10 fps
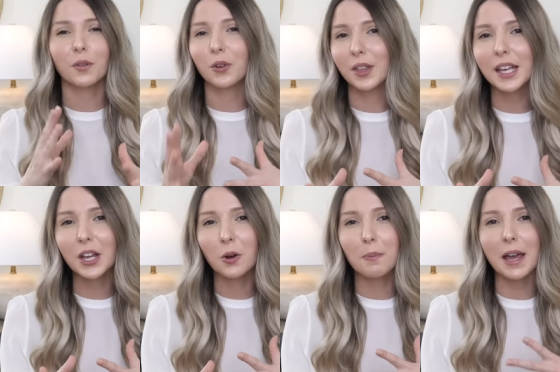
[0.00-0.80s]
So if you're
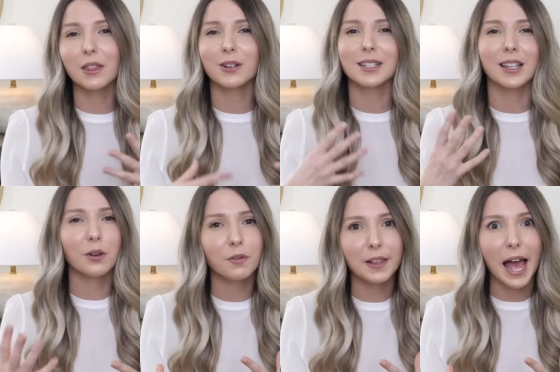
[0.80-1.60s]
thinking your bed looks a
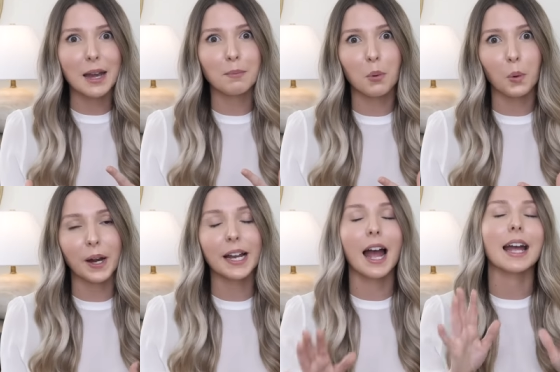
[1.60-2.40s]
little flat and
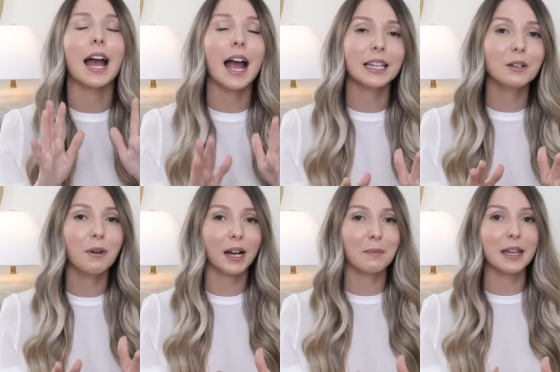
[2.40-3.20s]
boring, I highly
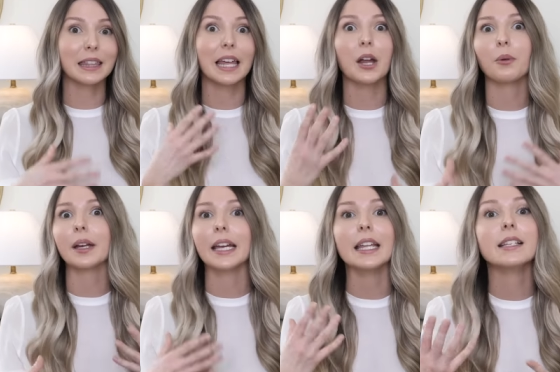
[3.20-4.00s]
recommend
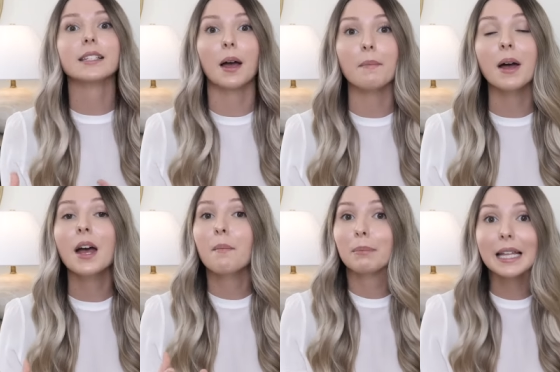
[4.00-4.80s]
layering in some
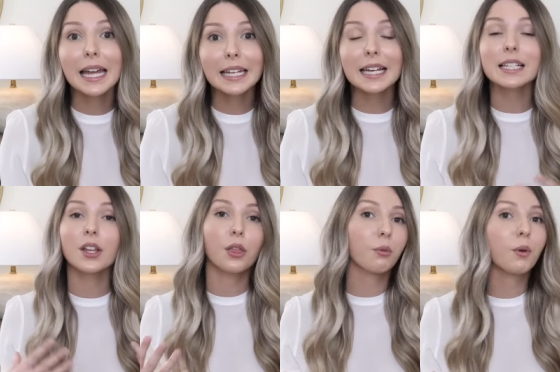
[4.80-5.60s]

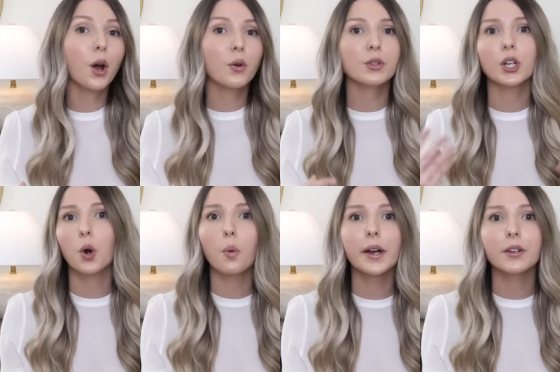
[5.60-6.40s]
blankets, throws,
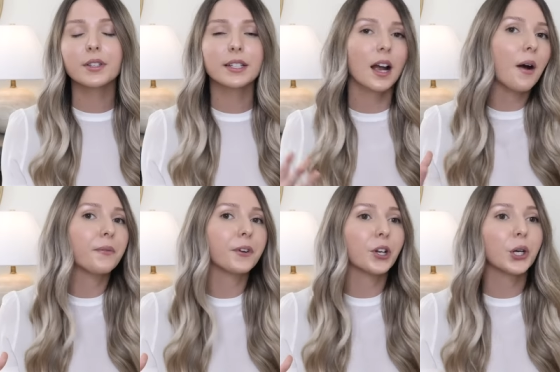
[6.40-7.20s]
quilts,
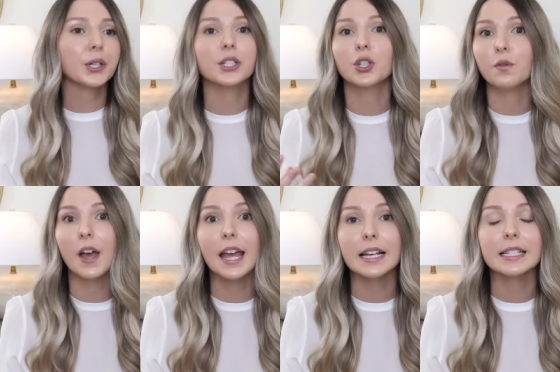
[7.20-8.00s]
comforters,
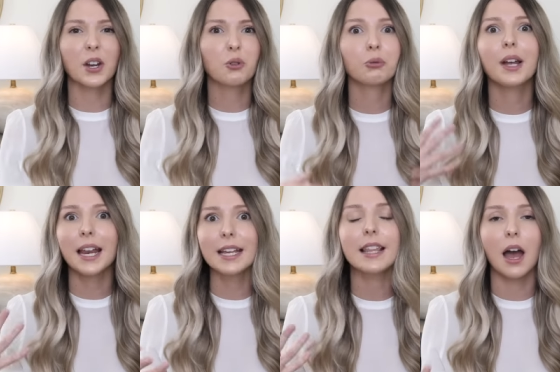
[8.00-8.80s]
duvets, and
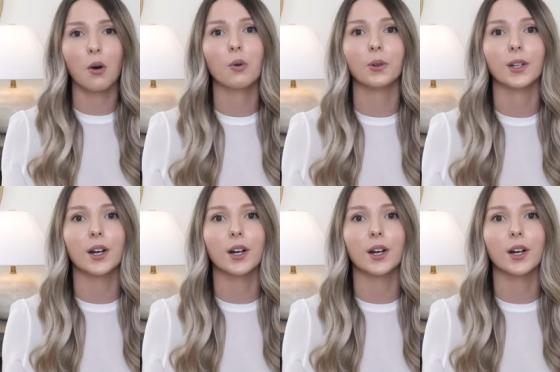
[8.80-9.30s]
creating that whole